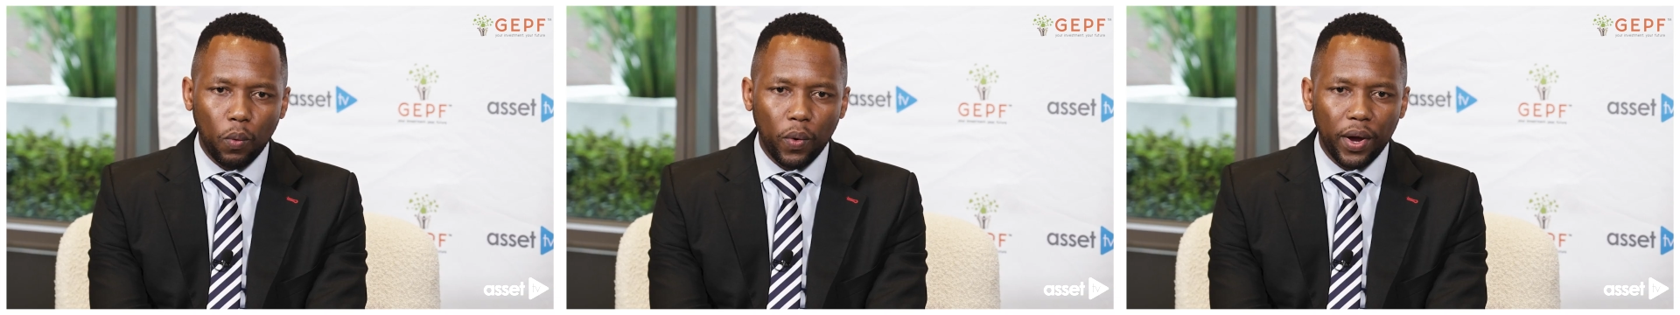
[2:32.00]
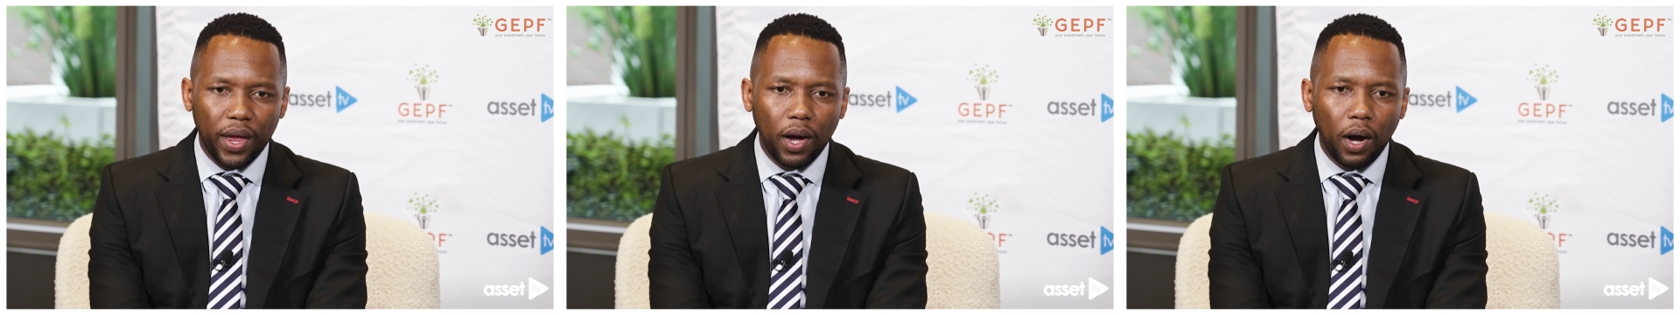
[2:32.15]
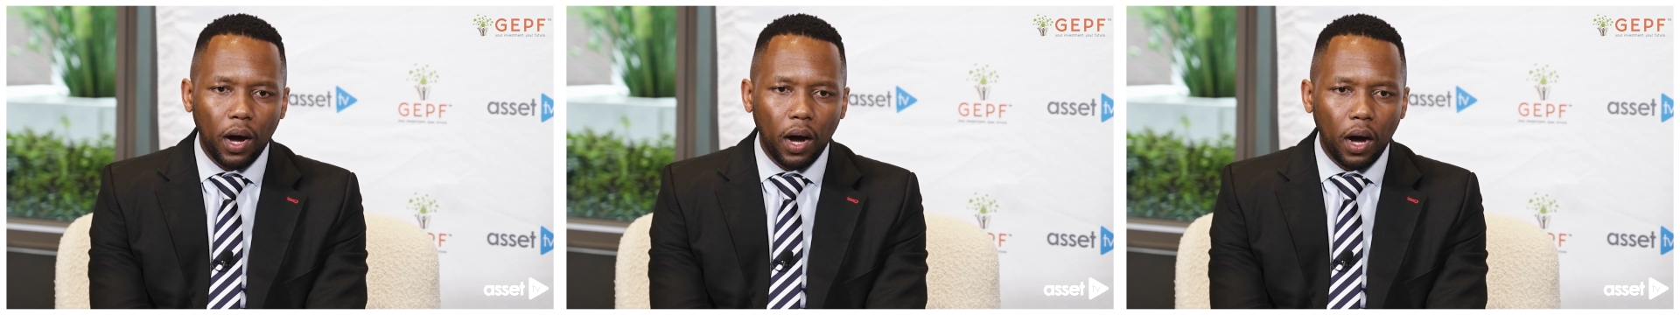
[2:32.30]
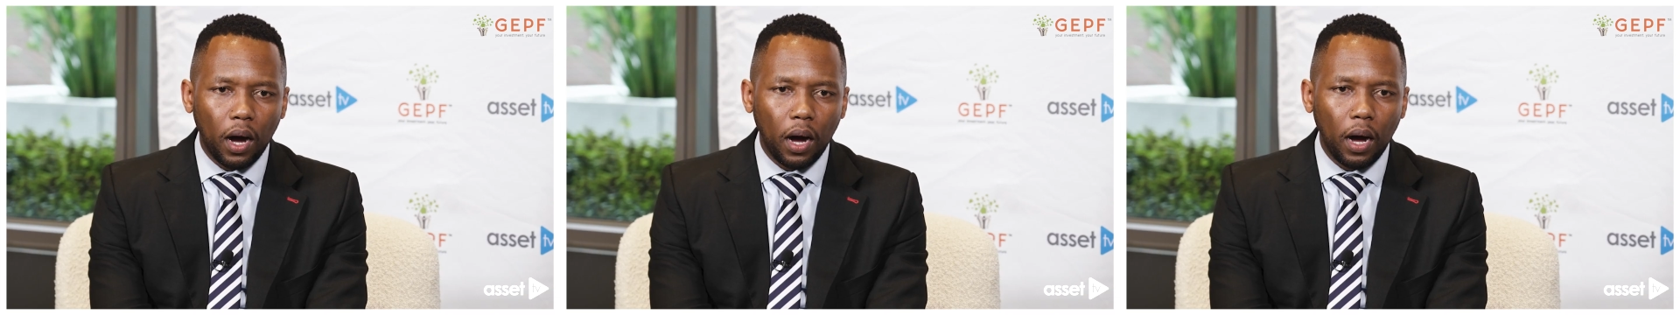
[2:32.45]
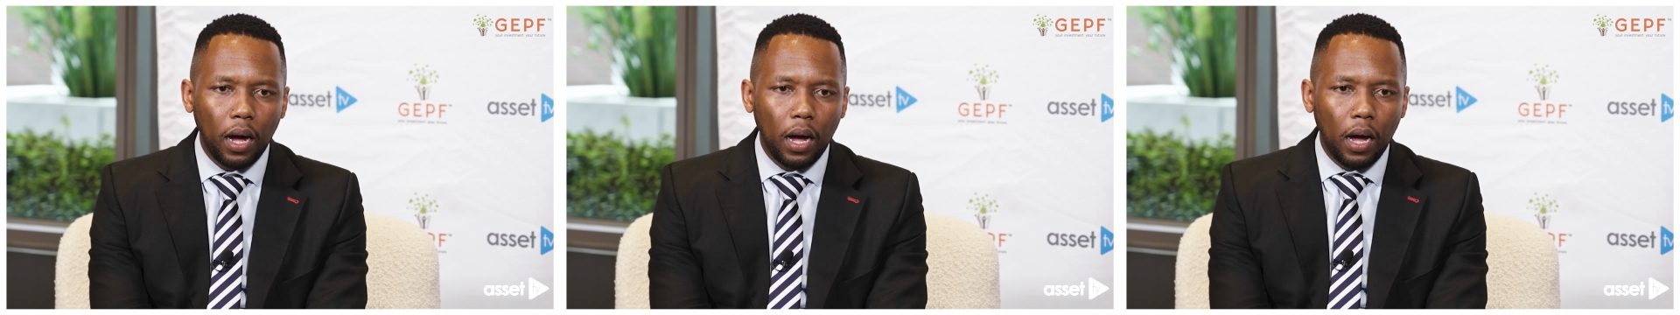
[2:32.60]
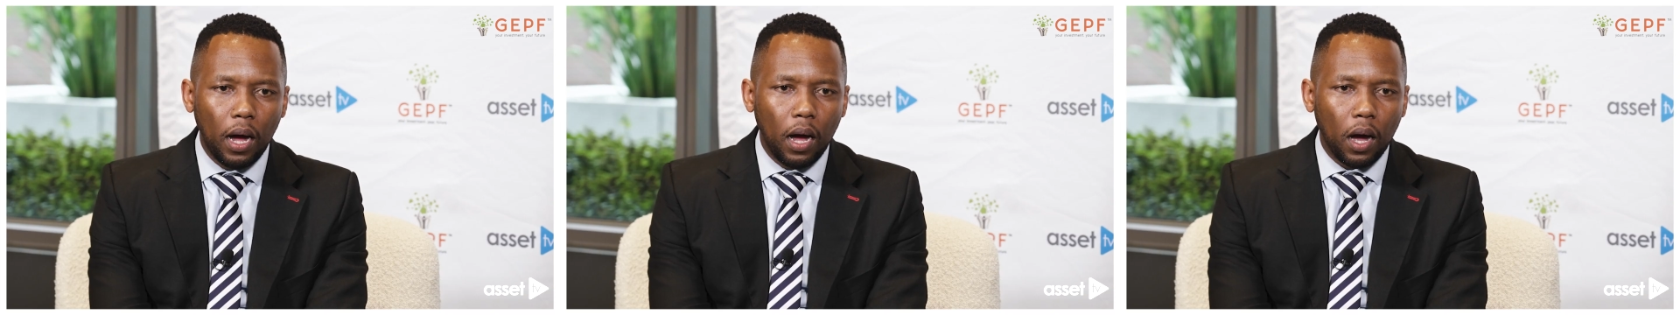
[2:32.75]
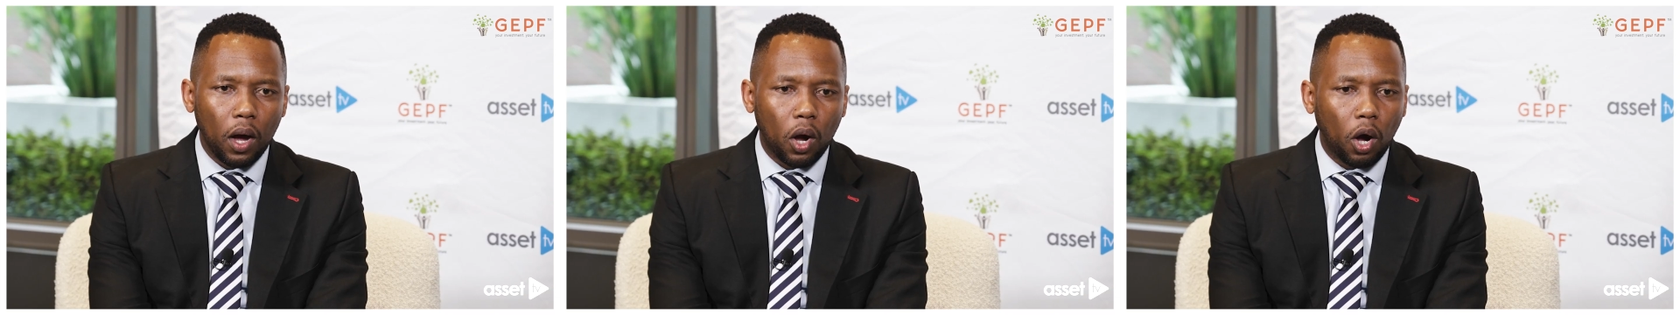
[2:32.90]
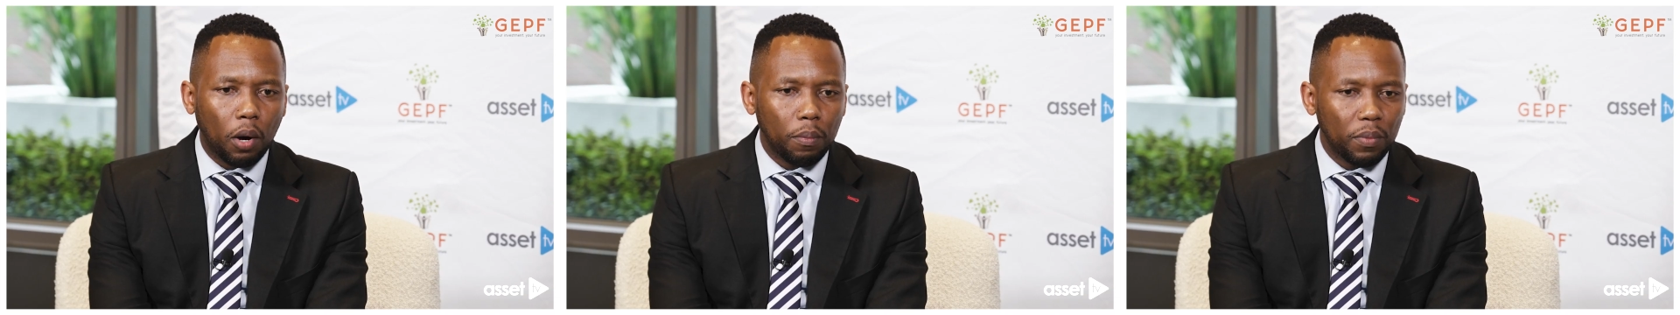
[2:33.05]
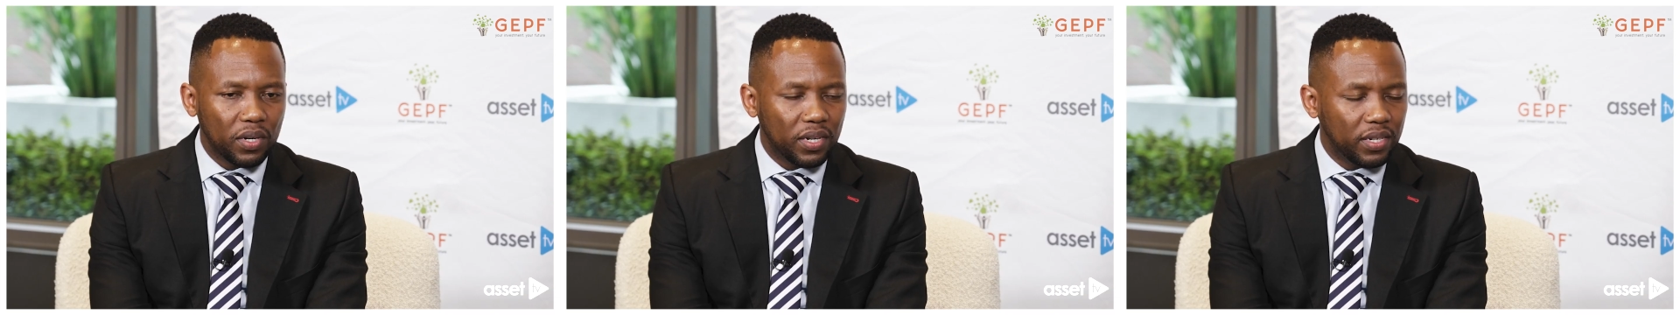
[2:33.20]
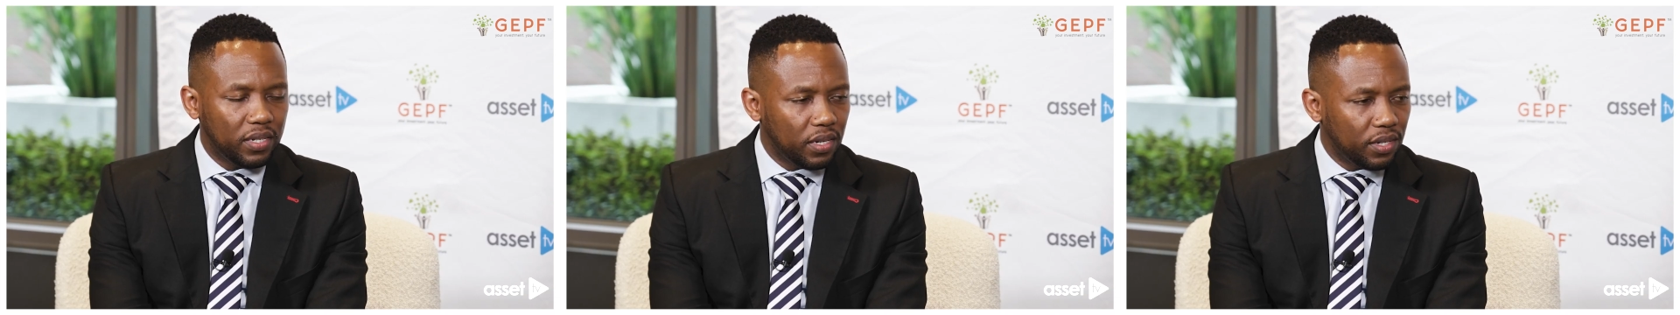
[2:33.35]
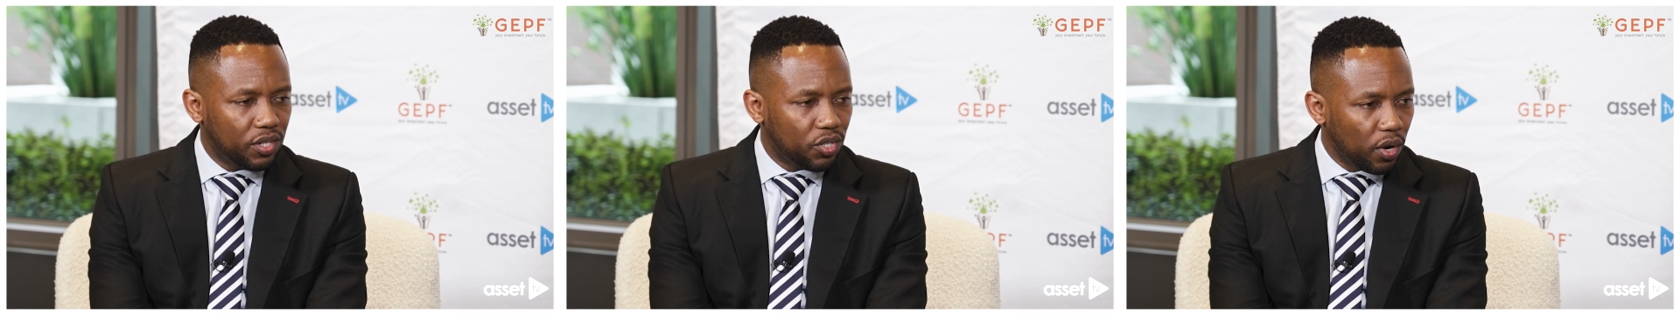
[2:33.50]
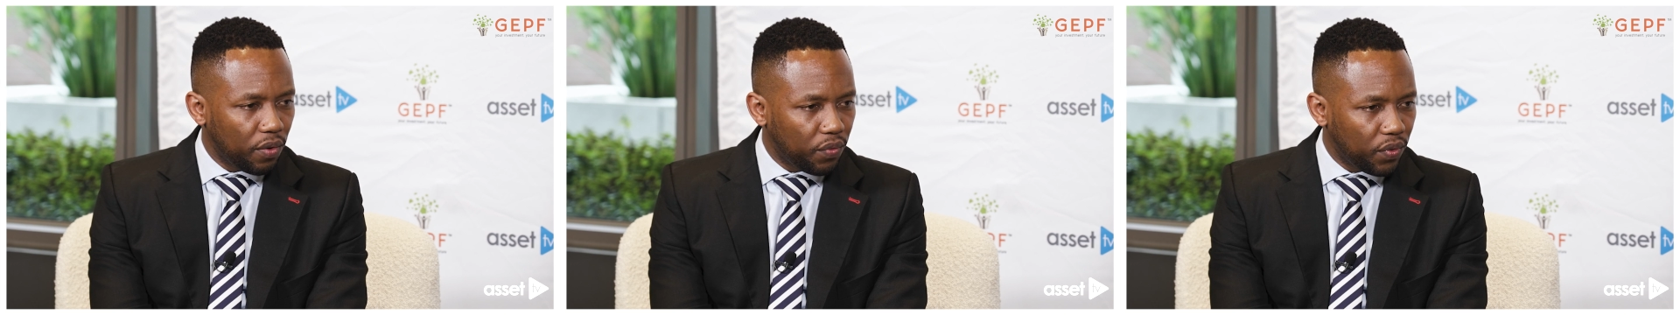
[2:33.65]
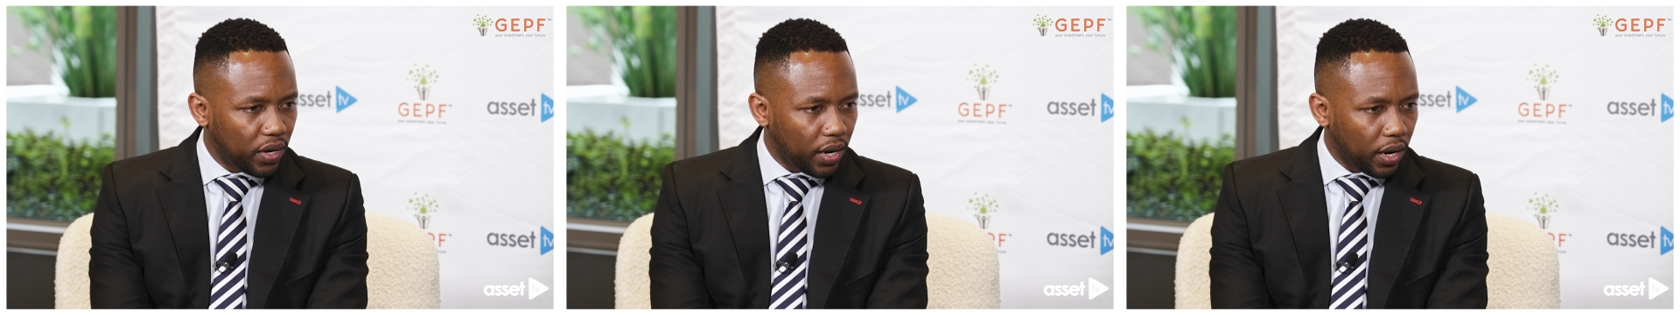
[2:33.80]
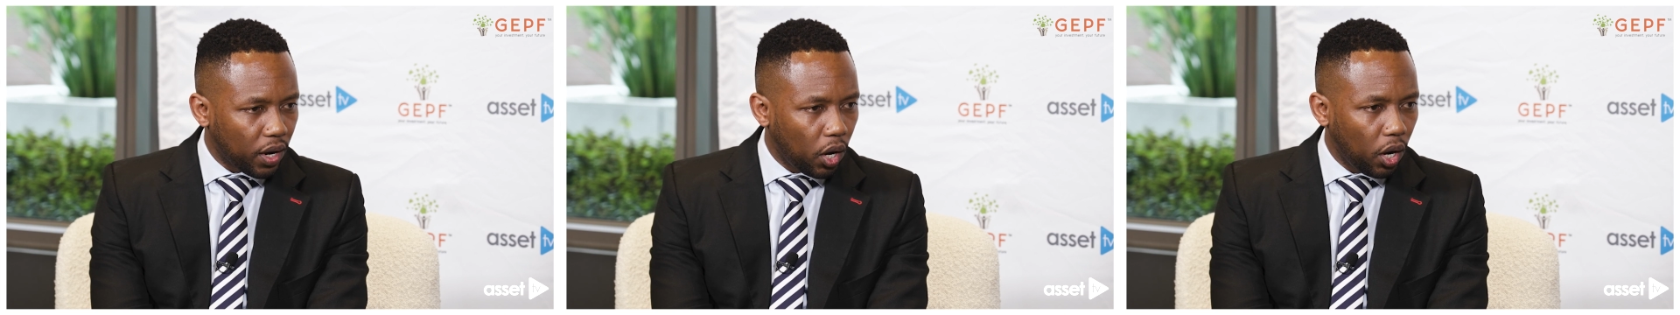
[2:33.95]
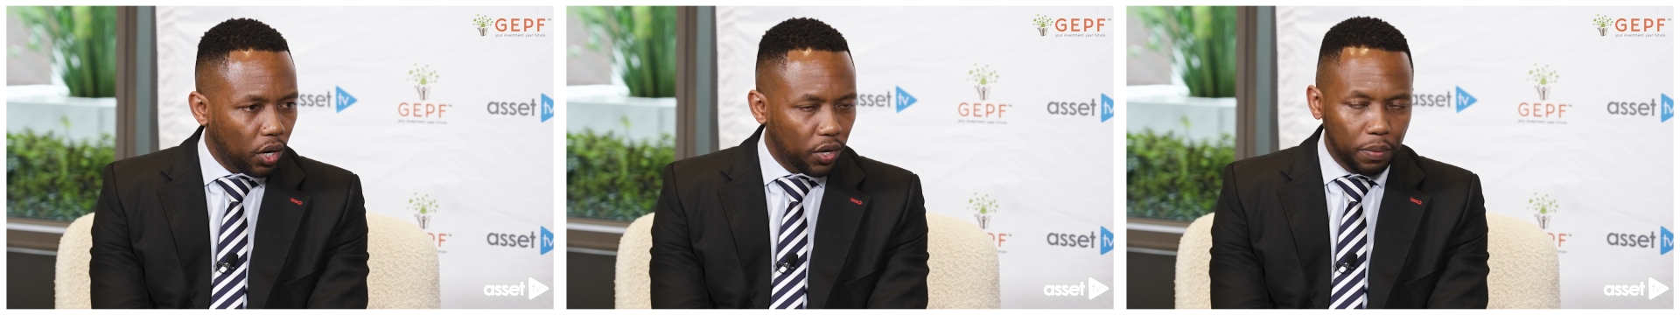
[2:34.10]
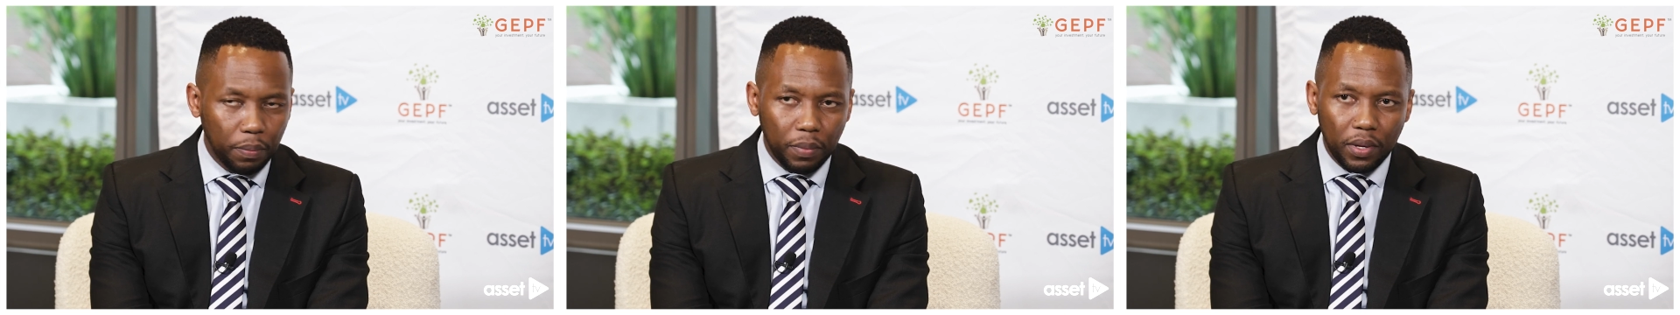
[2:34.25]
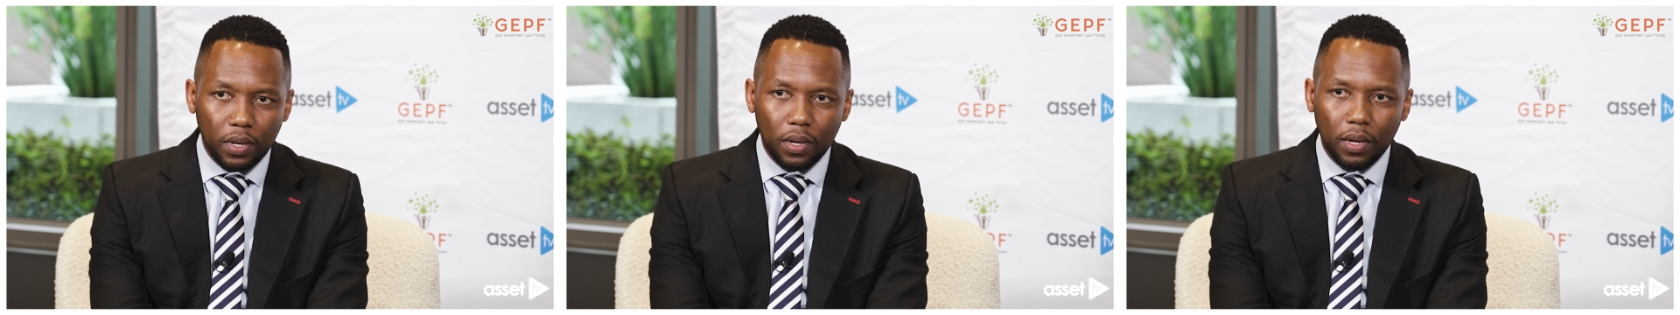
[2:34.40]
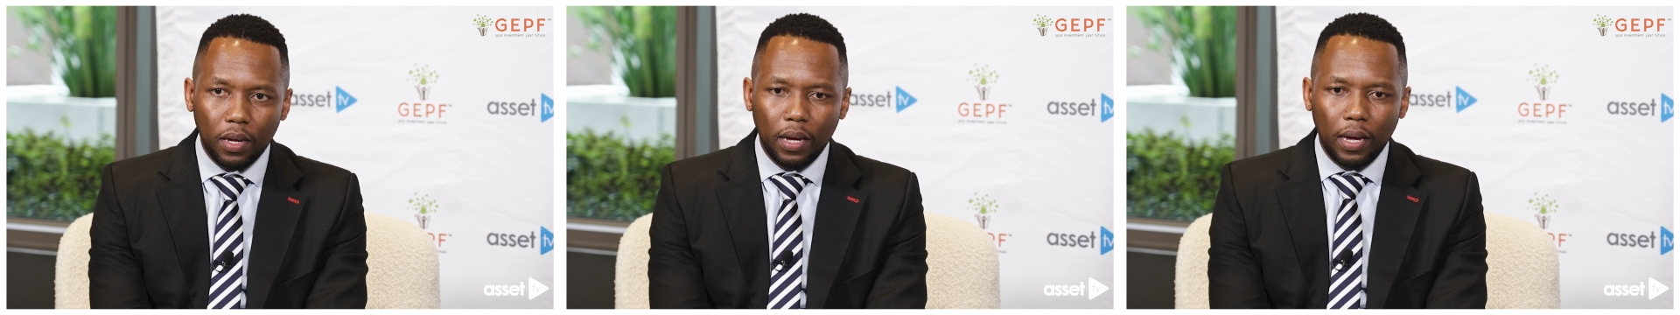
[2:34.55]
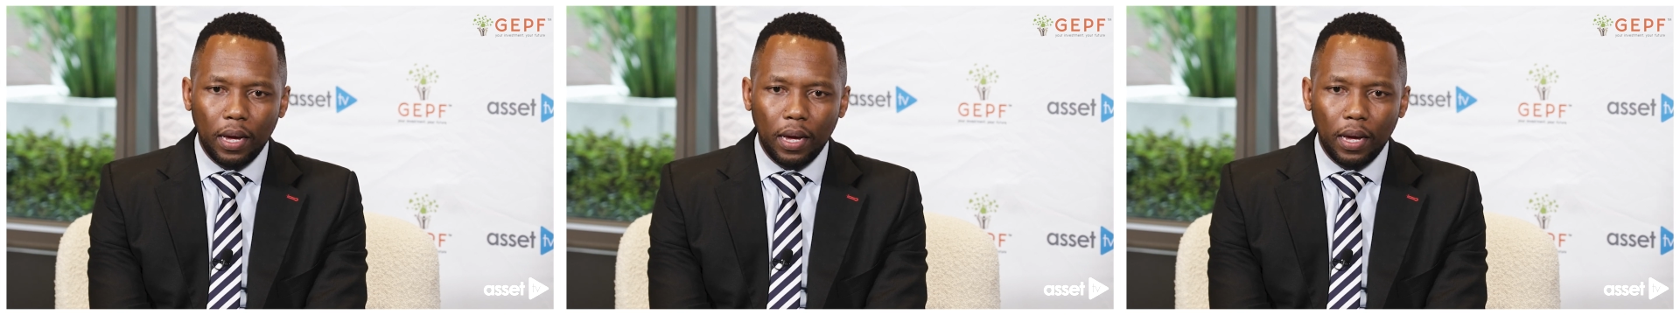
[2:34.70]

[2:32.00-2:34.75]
We are a commodity-driven economy,